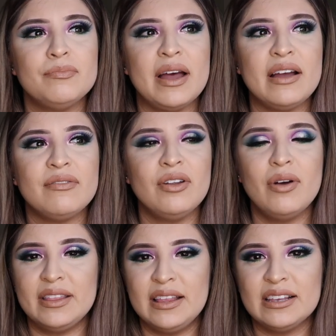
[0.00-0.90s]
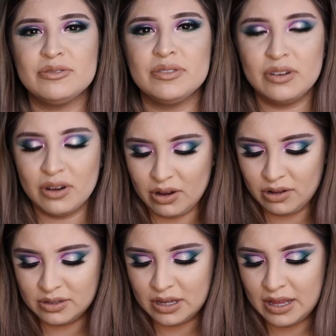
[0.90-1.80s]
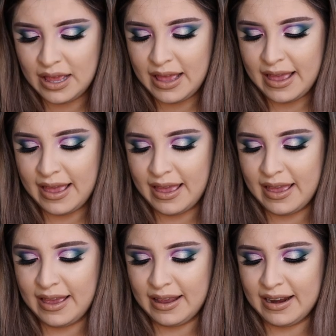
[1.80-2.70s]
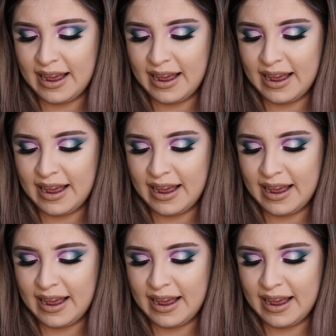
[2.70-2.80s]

backflow, I think that's what they're called and